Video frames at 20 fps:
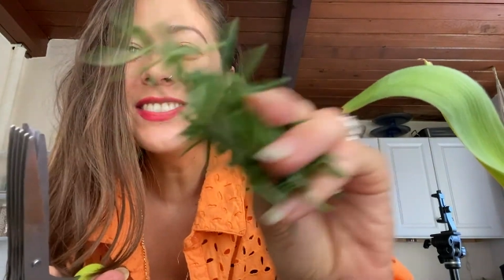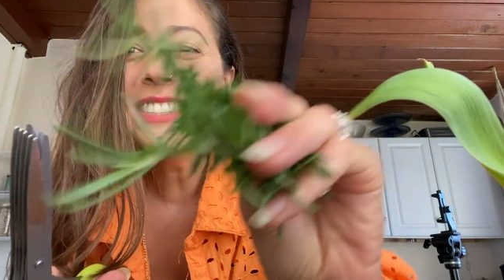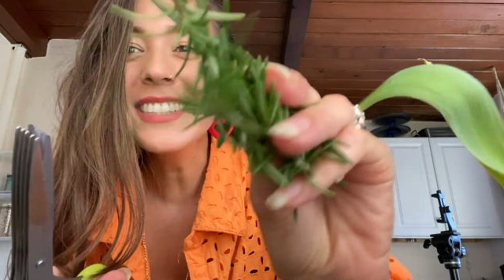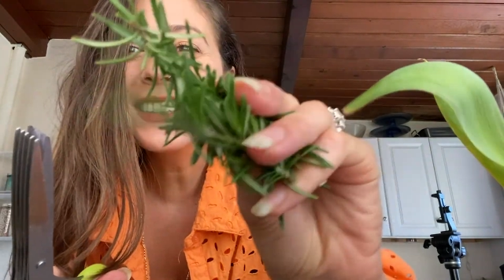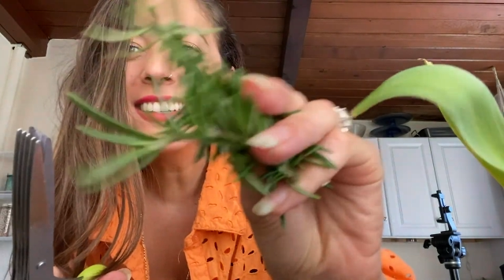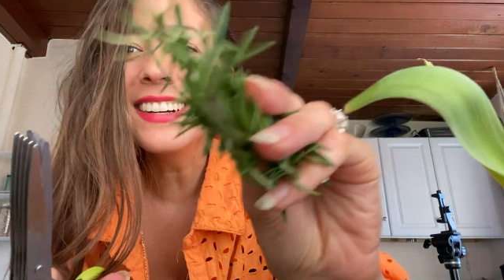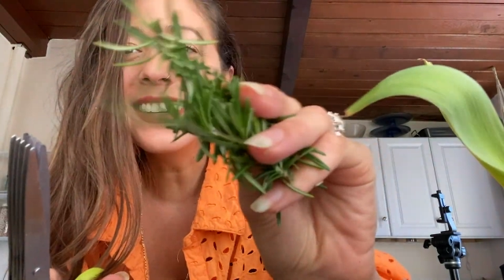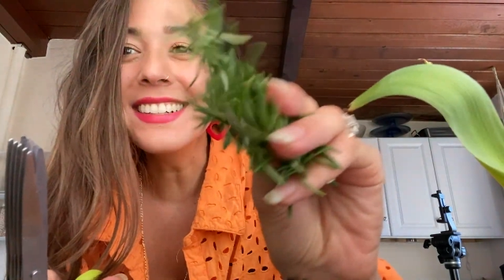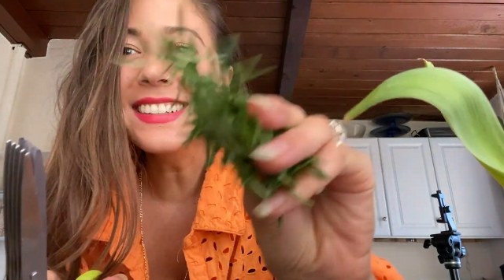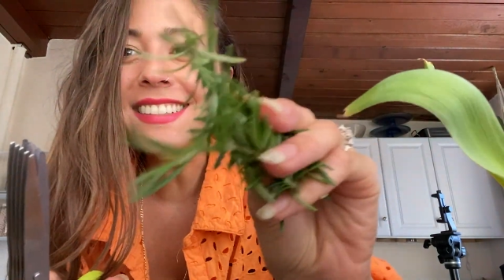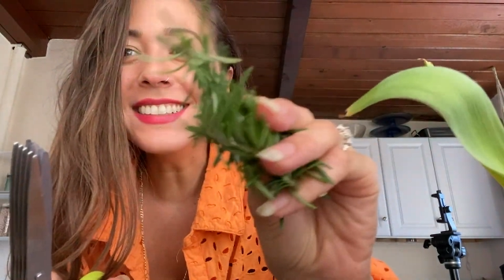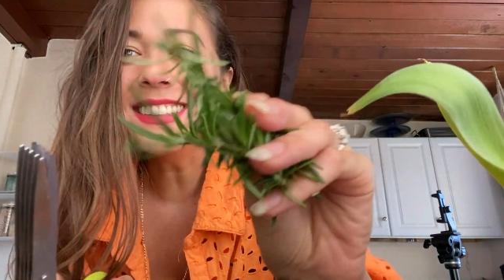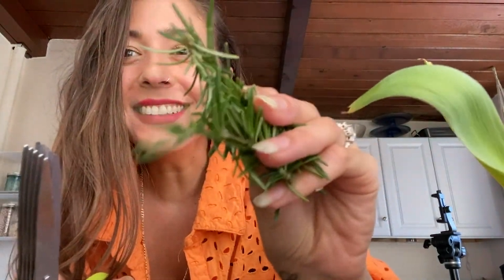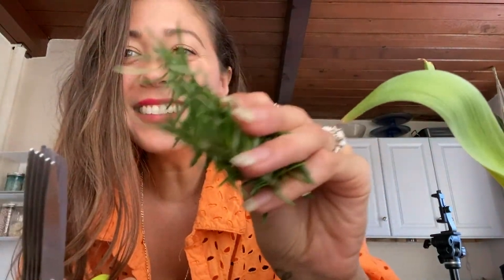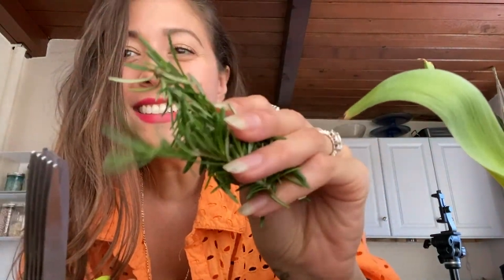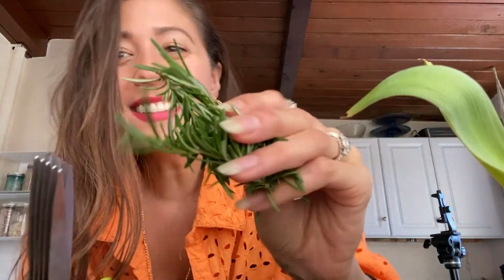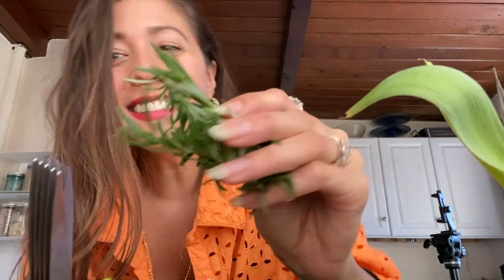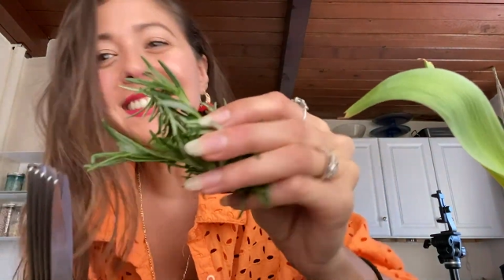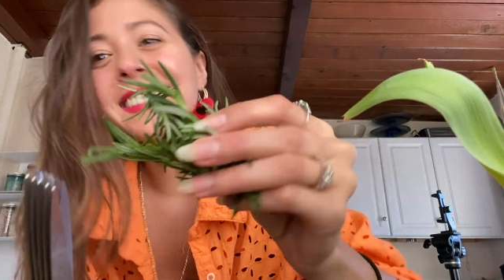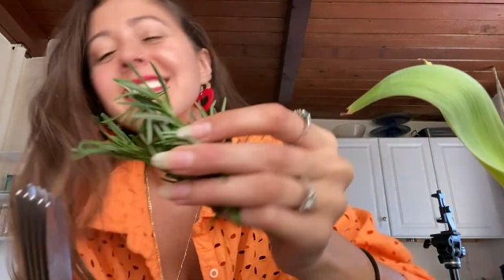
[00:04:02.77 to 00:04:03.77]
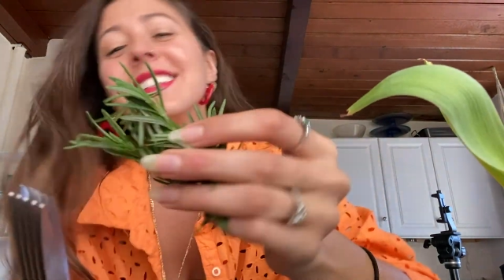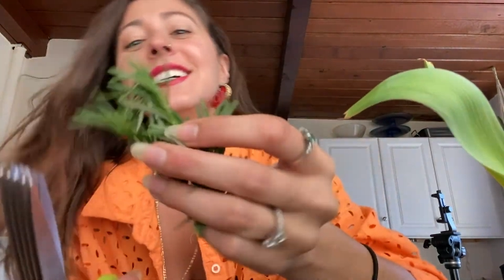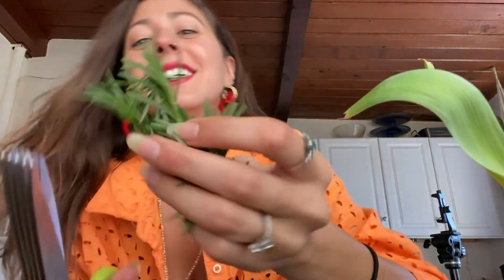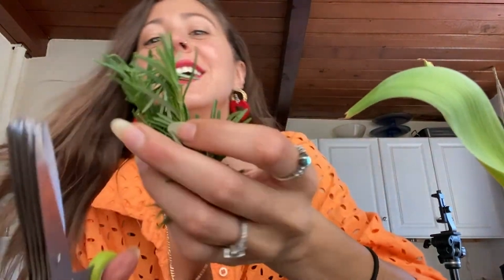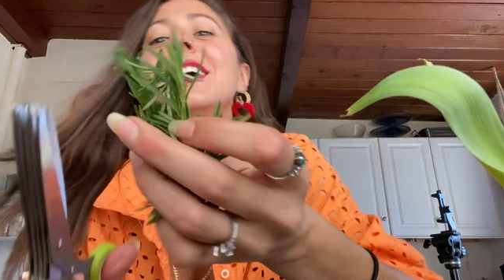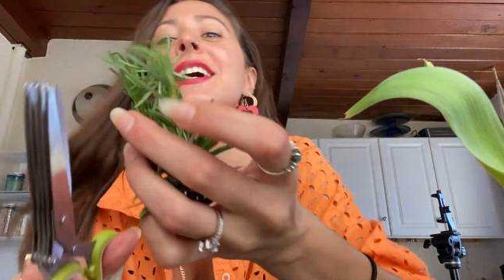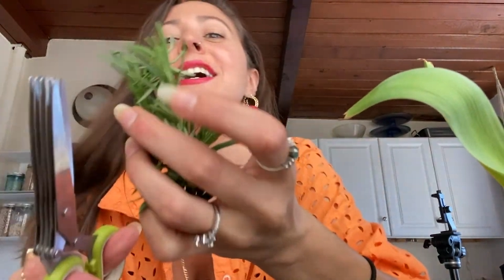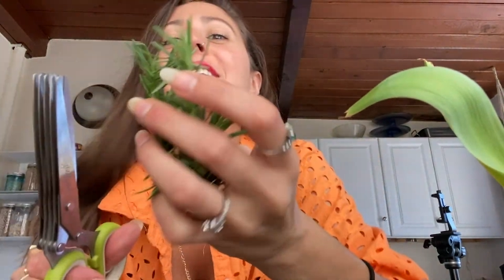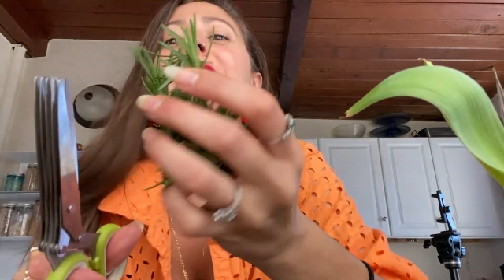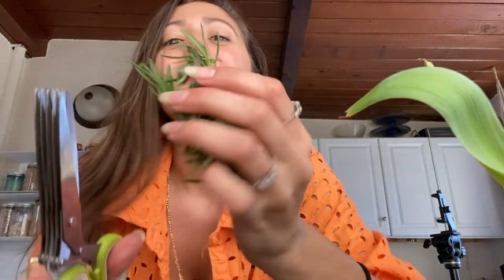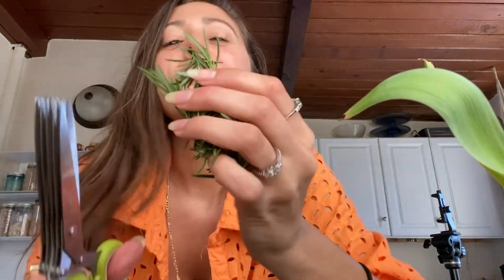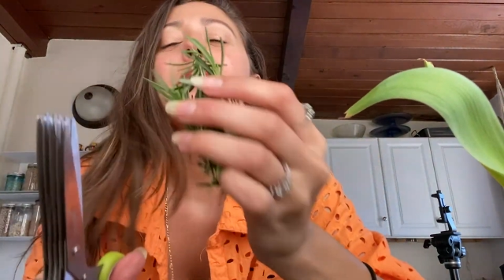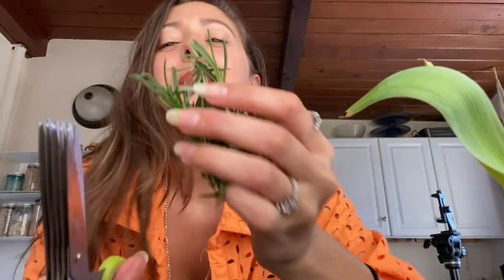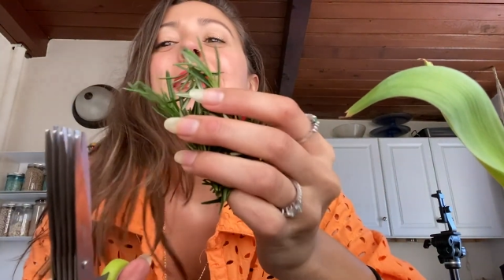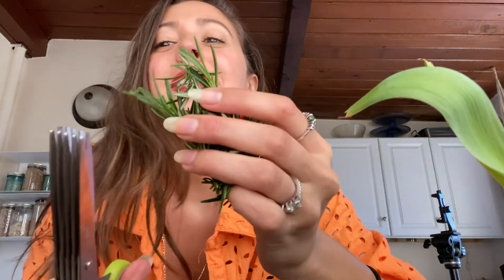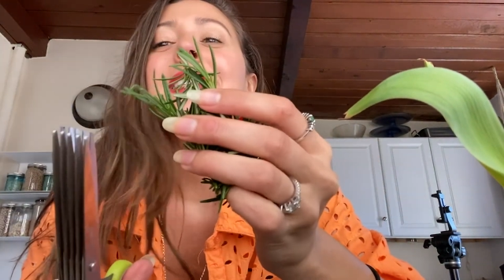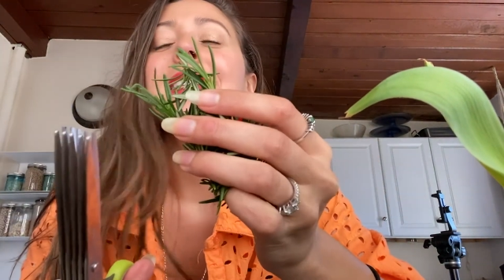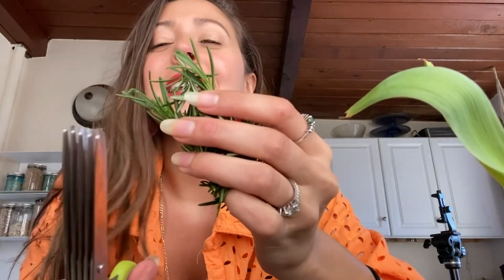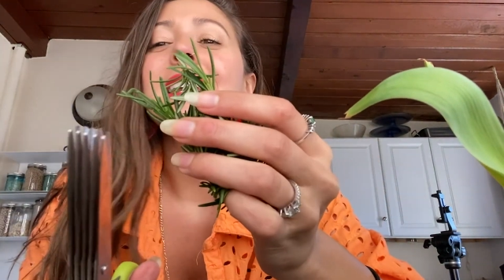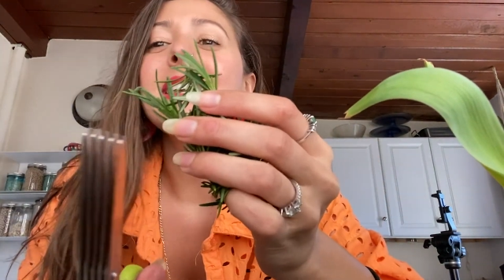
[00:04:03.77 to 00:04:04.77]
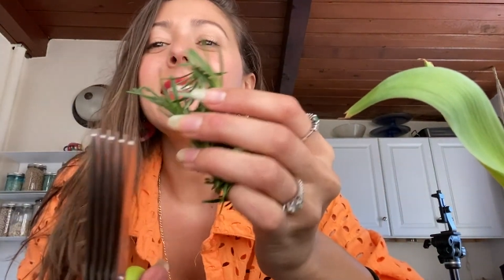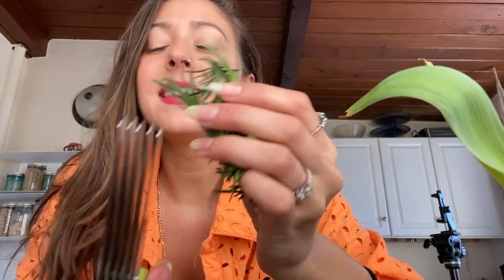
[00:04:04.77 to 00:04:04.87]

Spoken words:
the garden. So I'm gonna take